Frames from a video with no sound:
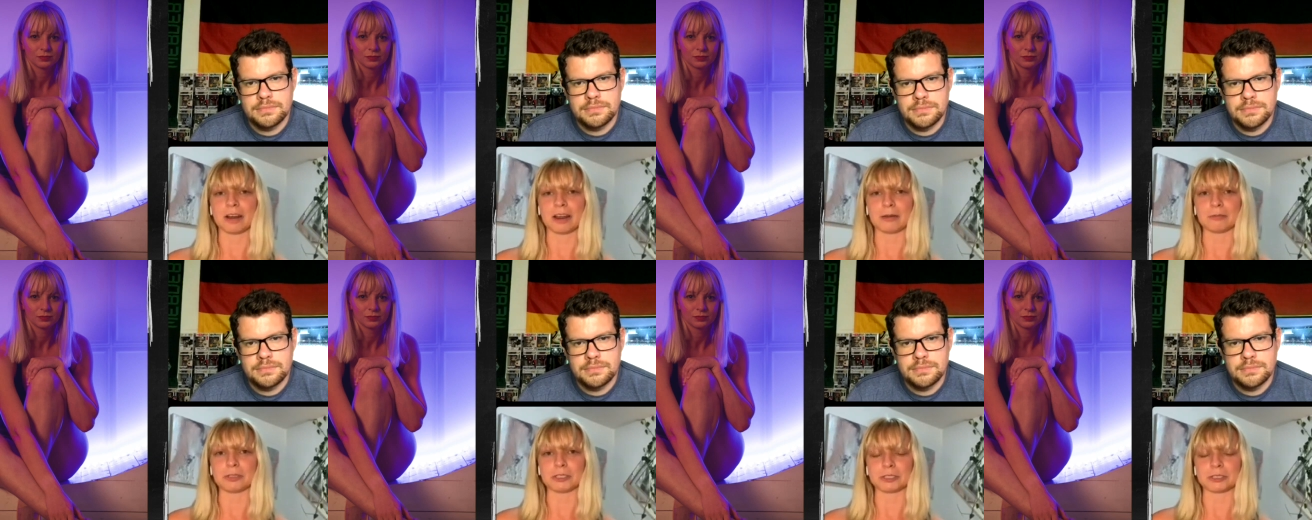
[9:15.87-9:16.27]

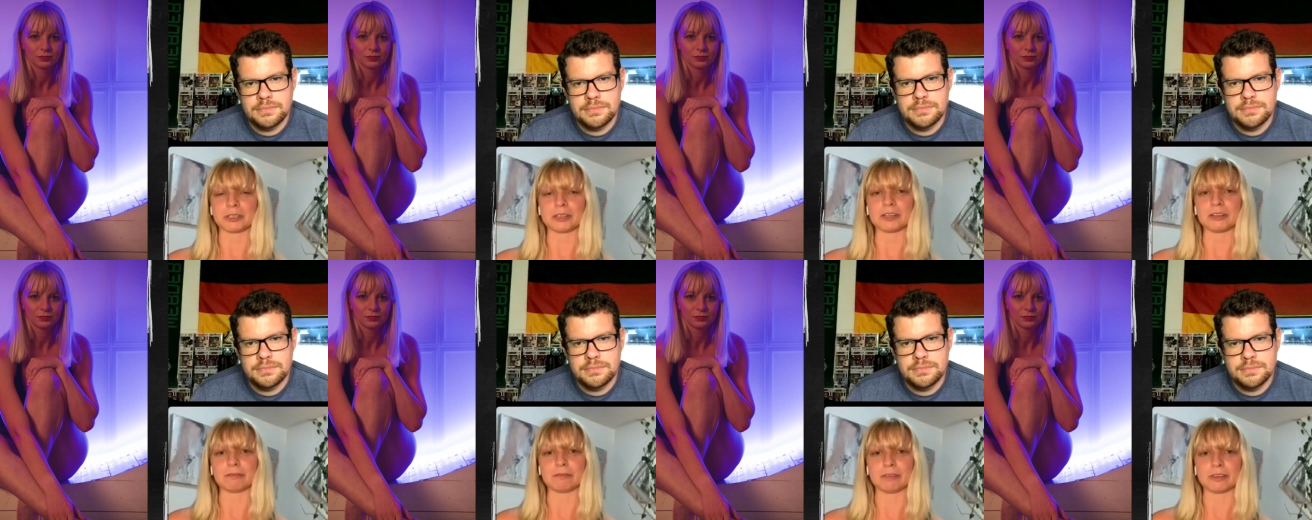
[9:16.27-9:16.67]
Speaker 1: but I'm
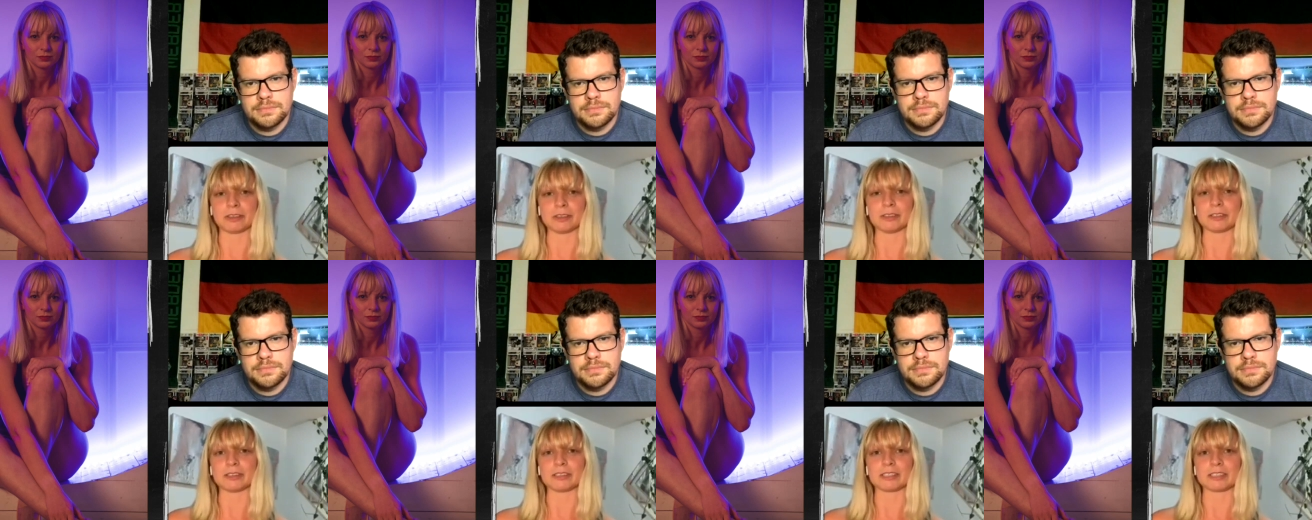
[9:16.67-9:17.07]
sure it
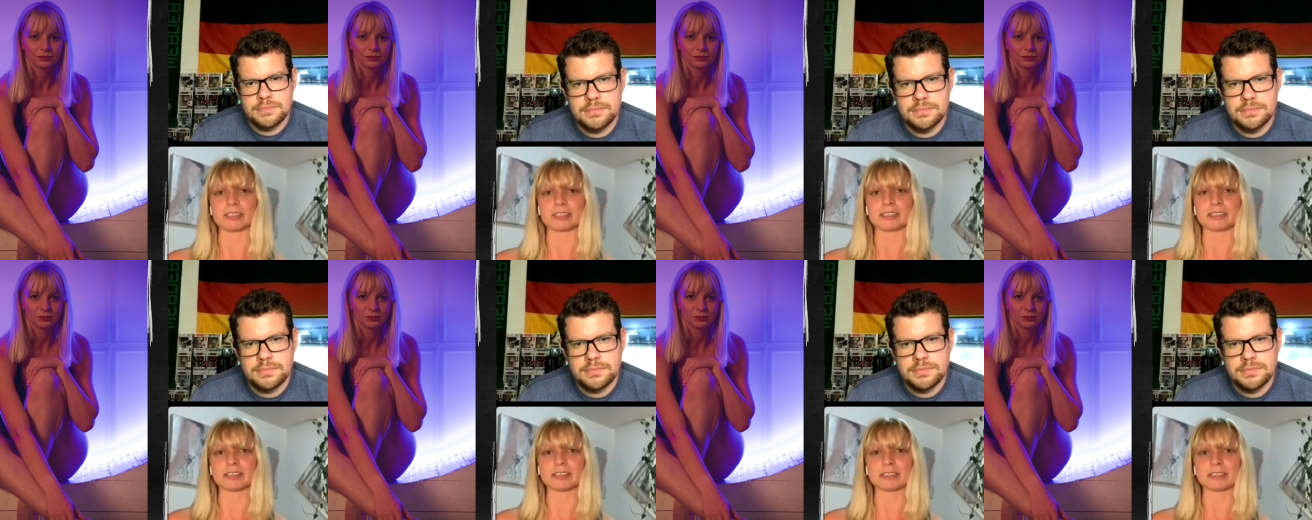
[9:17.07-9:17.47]

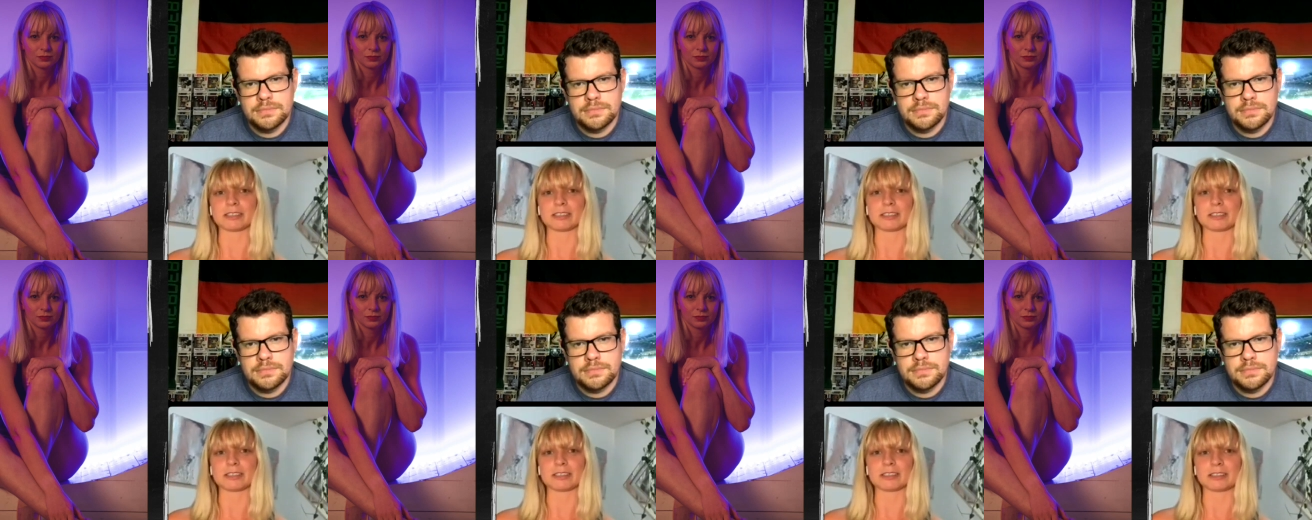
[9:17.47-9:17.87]
feels
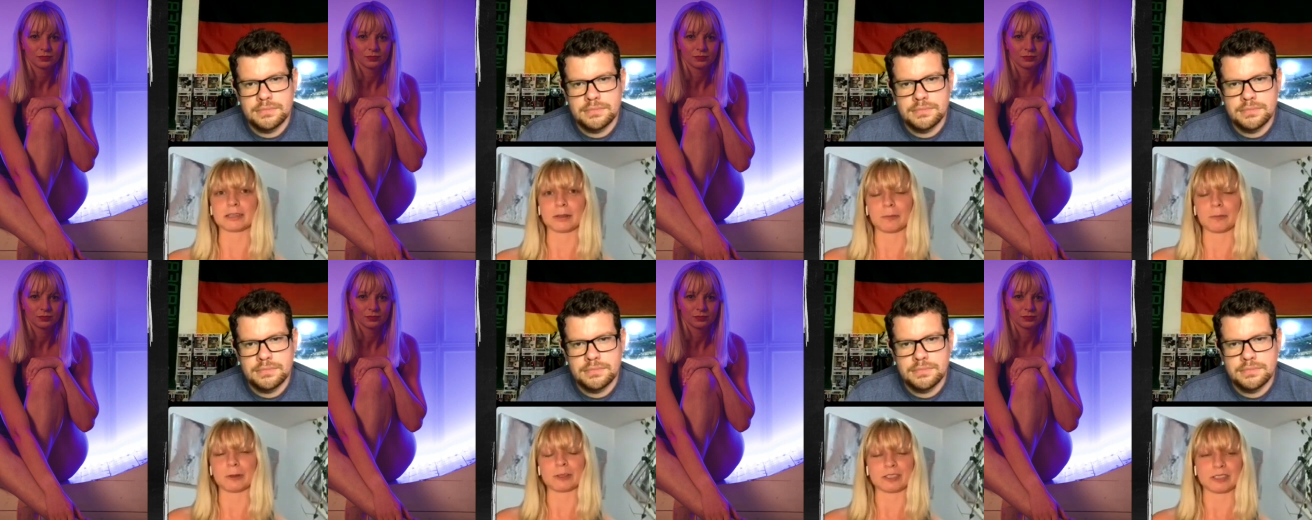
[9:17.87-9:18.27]

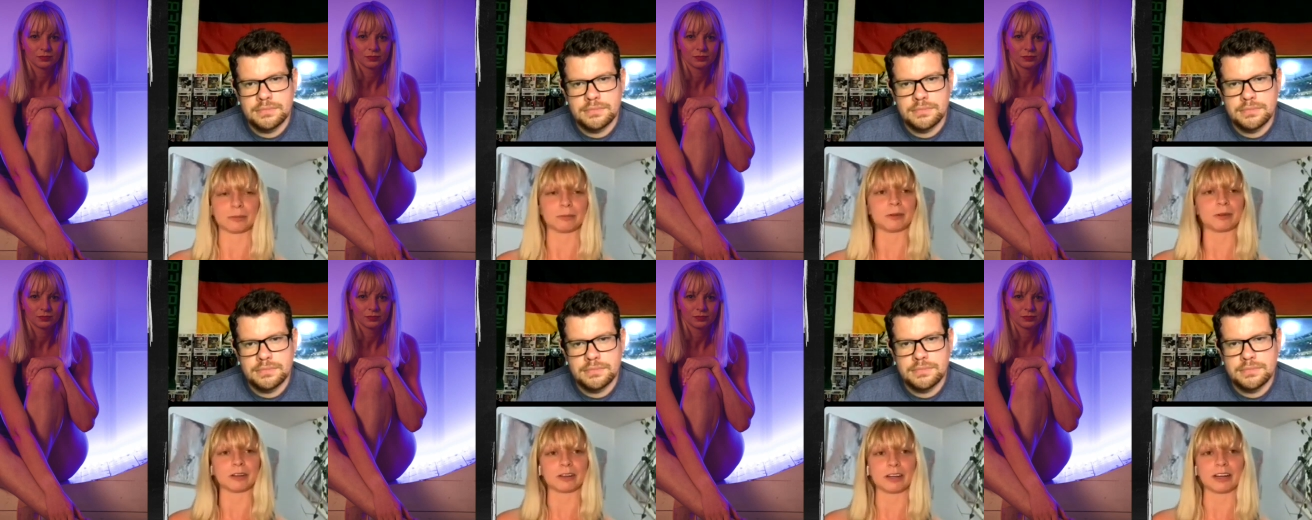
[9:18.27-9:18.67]

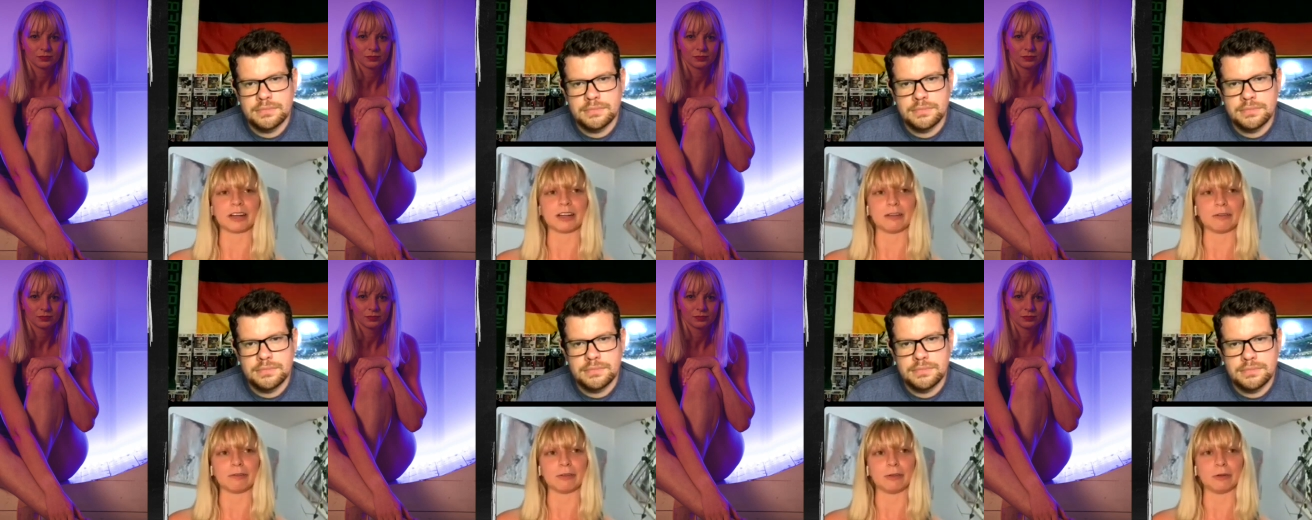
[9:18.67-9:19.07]
somewhat
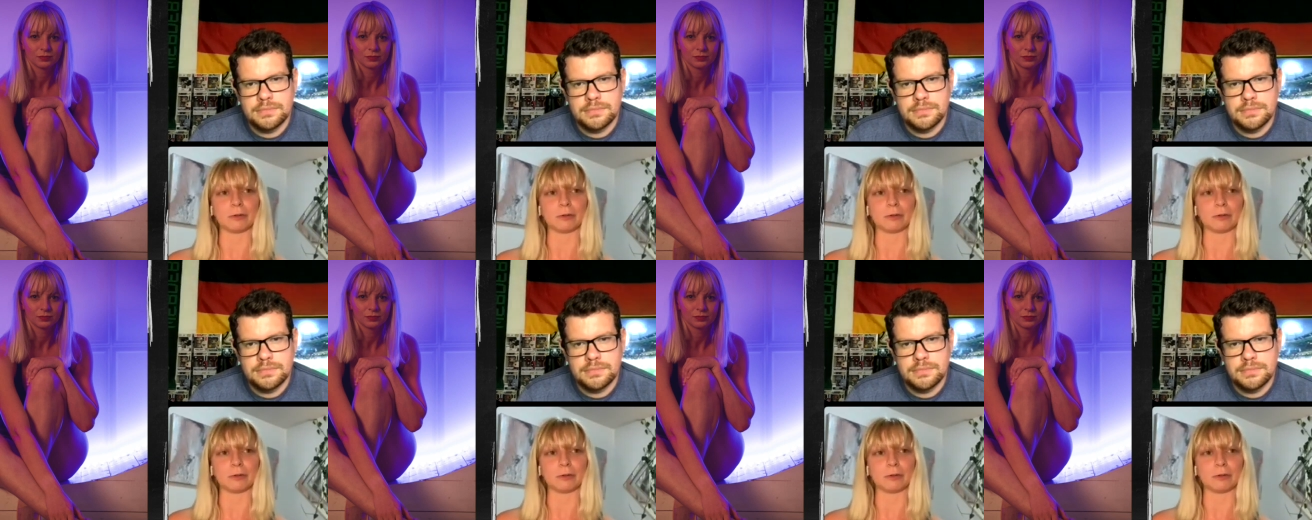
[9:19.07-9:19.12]
similar